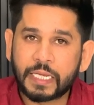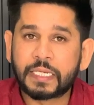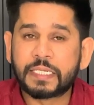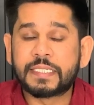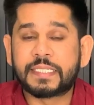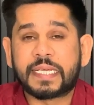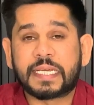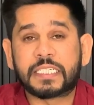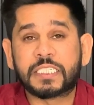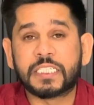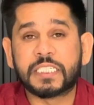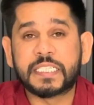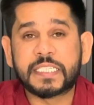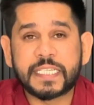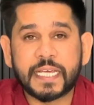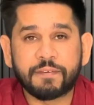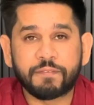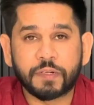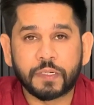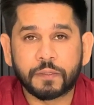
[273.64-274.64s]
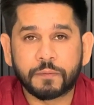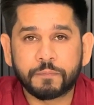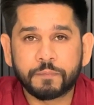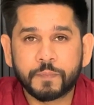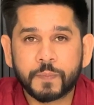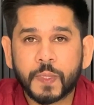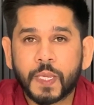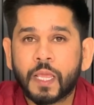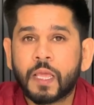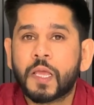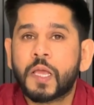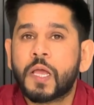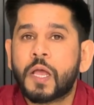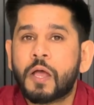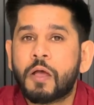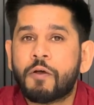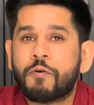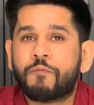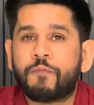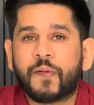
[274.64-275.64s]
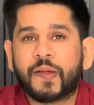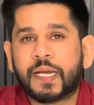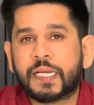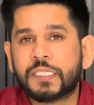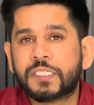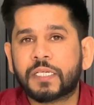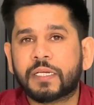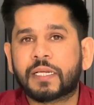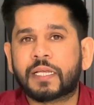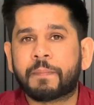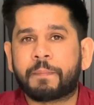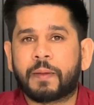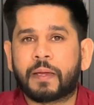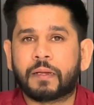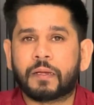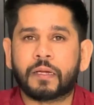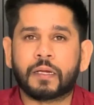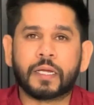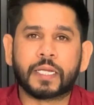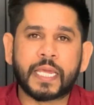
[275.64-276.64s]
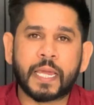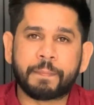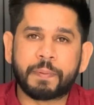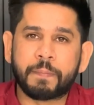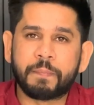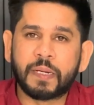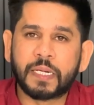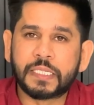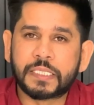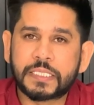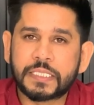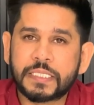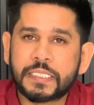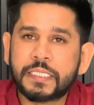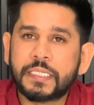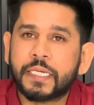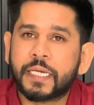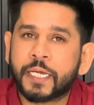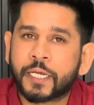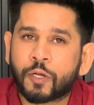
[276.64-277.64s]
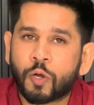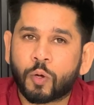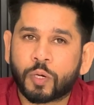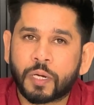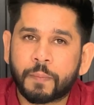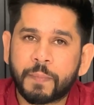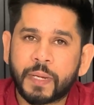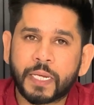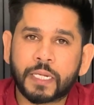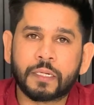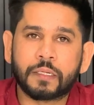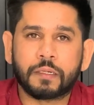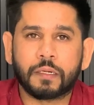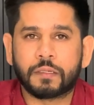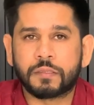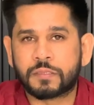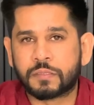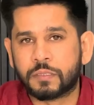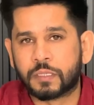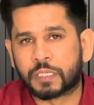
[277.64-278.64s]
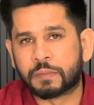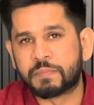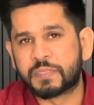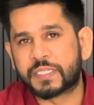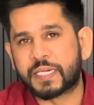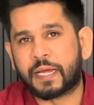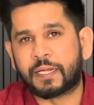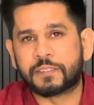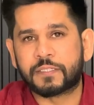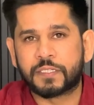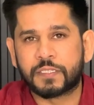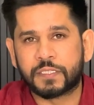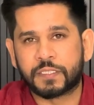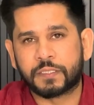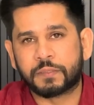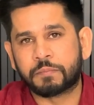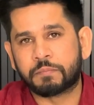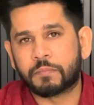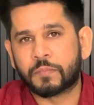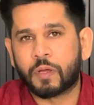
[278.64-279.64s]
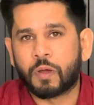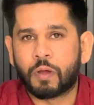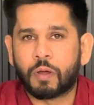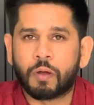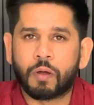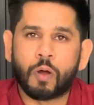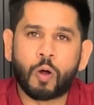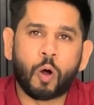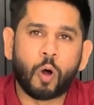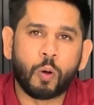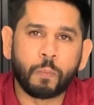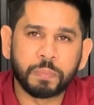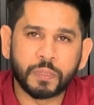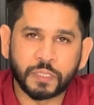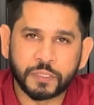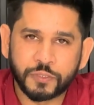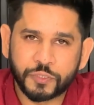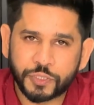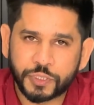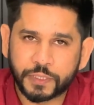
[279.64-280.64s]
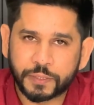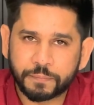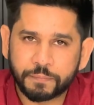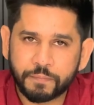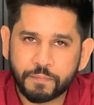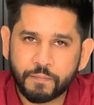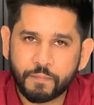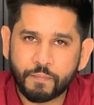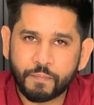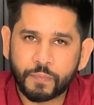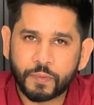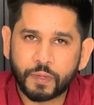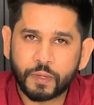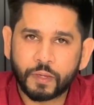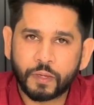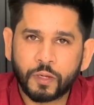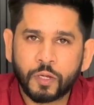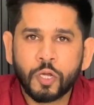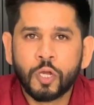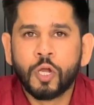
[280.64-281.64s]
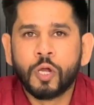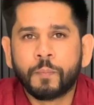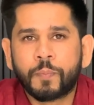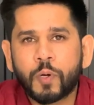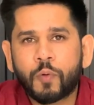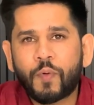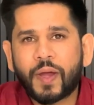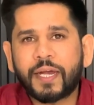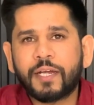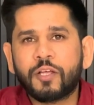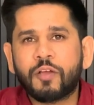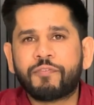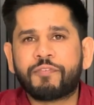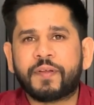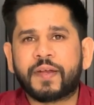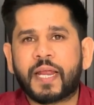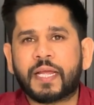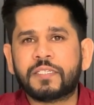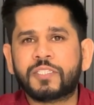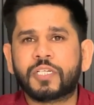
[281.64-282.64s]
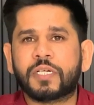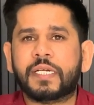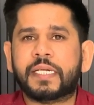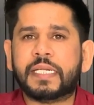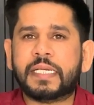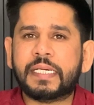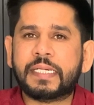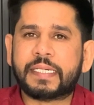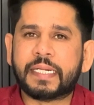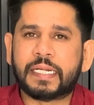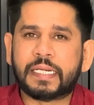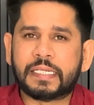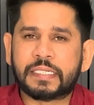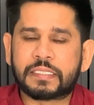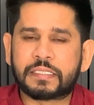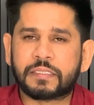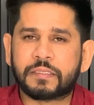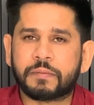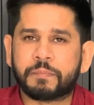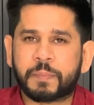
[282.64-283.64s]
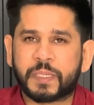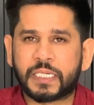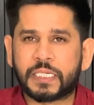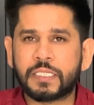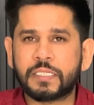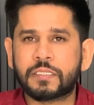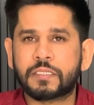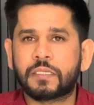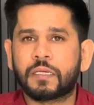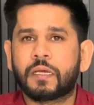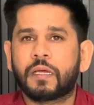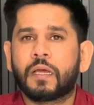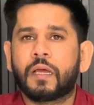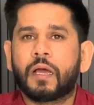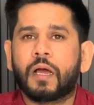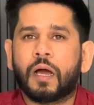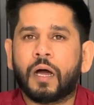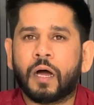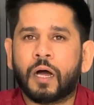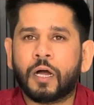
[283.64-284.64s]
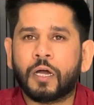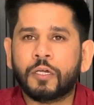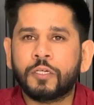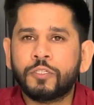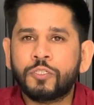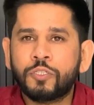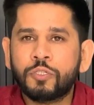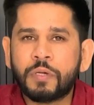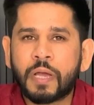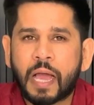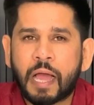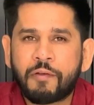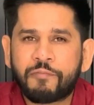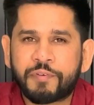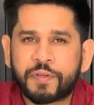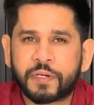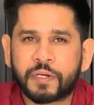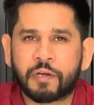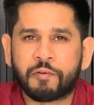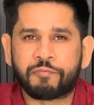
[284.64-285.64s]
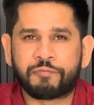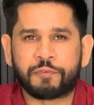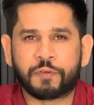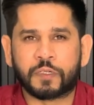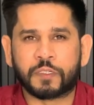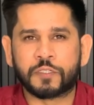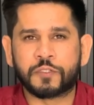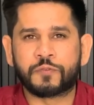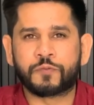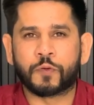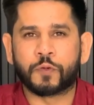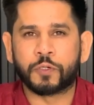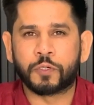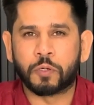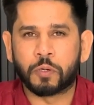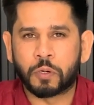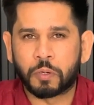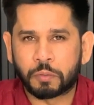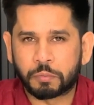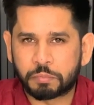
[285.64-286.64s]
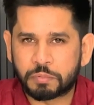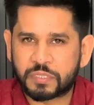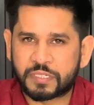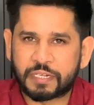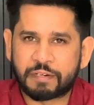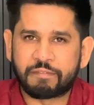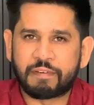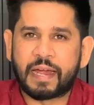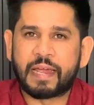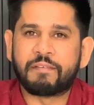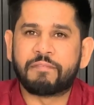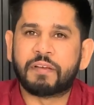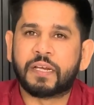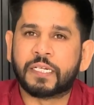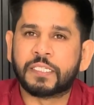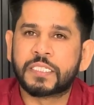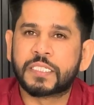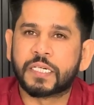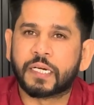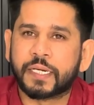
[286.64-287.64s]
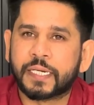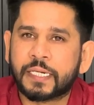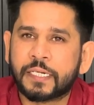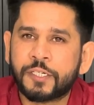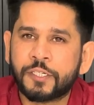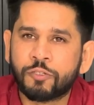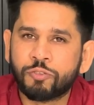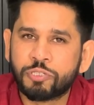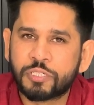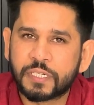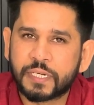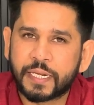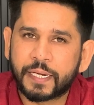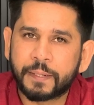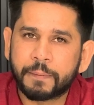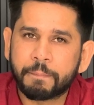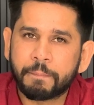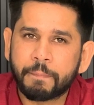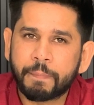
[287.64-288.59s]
Section 7. Financial capability, economic circumstances in home country. Provide your financial details, means you have enough funds for your survival and study in New Zealand.